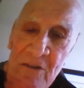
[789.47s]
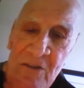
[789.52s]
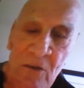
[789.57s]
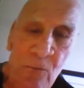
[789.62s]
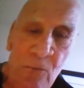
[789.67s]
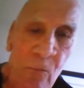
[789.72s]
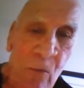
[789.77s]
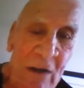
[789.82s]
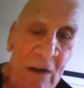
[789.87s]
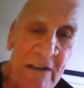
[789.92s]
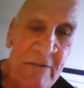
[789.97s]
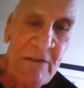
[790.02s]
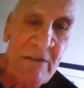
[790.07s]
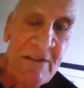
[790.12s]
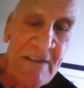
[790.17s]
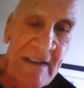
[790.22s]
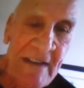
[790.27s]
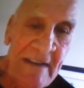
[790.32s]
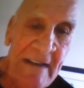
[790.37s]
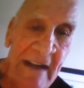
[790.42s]
it was a wonderful
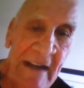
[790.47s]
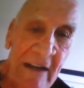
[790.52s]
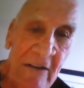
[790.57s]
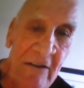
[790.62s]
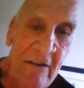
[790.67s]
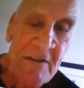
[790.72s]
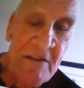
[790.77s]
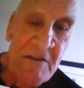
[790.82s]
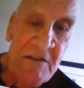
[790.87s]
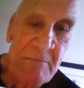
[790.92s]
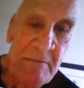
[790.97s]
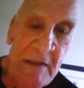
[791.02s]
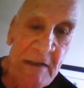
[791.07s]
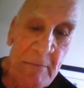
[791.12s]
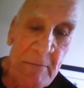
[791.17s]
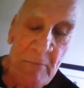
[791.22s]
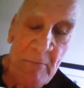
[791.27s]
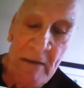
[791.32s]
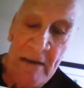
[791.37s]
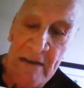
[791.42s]
thing to help these
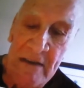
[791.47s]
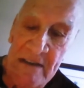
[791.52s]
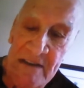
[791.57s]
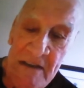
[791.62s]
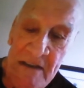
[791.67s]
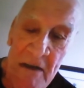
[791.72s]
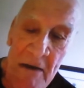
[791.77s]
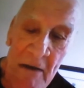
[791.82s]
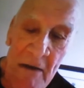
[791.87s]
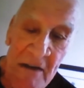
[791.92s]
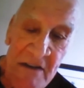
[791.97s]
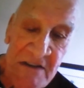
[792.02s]
people because